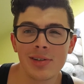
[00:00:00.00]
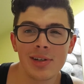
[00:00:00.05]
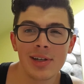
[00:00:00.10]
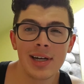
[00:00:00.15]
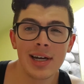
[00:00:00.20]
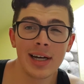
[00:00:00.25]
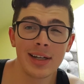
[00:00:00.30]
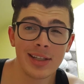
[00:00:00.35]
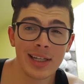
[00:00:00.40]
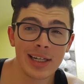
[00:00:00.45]

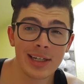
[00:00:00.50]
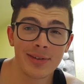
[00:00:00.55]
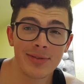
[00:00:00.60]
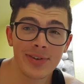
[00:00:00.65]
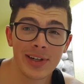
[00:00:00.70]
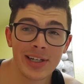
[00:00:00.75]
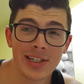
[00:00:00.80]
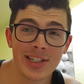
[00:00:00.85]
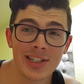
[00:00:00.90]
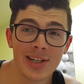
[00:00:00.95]
but
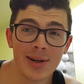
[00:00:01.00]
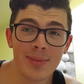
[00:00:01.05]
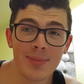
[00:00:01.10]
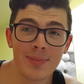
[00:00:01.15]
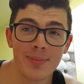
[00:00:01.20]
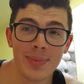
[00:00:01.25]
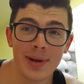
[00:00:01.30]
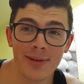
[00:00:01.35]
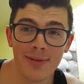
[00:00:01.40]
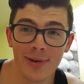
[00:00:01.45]
I
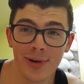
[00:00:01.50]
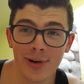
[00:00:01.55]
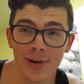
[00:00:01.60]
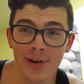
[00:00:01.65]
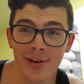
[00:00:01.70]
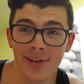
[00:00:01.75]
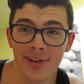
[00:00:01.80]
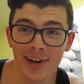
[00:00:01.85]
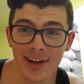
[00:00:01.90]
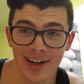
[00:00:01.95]
didn't finish
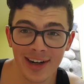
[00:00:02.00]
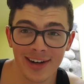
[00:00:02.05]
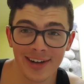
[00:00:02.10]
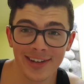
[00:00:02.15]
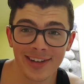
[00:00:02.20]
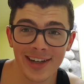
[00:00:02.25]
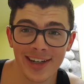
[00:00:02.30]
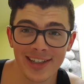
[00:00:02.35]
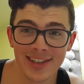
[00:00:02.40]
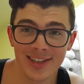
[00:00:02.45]
them
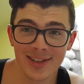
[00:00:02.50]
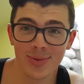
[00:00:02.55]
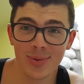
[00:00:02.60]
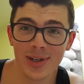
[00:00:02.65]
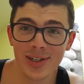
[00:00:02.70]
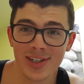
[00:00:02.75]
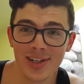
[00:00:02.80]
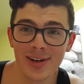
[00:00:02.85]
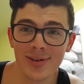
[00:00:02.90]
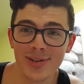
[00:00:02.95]
before the
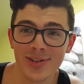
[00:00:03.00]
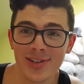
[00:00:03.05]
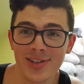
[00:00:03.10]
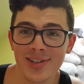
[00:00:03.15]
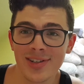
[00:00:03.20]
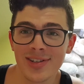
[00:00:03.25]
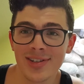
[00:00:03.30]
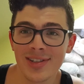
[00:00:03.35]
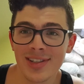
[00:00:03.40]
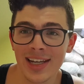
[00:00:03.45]
car days,
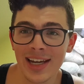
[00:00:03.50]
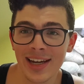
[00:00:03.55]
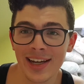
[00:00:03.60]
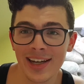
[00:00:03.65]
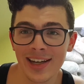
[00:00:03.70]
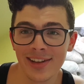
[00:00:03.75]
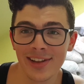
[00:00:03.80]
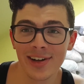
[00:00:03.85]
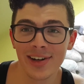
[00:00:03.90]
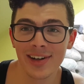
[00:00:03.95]
which I
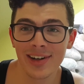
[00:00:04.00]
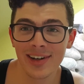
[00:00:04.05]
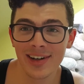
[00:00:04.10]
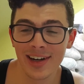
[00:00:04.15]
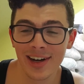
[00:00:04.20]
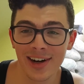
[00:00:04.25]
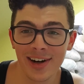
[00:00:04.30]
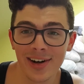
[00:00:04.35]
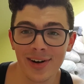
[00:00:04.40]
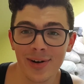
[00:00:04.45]
was
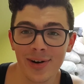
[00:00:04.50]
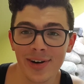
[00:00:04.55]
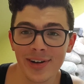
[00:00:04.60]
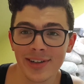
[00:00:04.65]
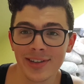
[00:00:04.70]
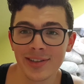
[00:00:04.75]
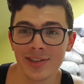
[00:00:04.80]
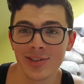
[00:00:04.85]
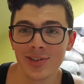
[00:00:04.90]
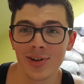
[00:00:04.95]
taking the
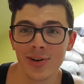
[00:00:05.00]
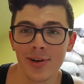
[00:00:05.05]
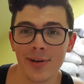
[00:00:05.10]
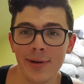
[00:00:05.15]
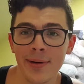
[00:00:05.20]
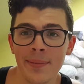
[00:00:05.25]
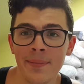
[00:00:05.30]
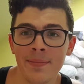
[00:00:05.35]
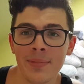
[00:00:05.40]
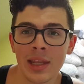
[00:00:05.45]
car
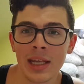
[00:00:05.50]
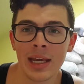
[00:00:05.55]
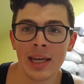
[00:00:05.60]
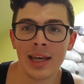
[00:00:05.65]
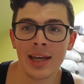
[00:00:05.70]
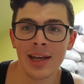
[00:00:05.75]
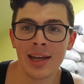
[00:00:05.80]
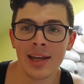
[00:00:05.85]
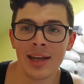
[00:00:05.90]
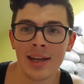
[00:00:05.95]
on,
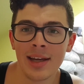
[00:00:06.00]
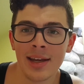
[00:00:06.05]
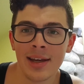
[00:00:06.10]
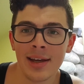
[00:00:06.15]
so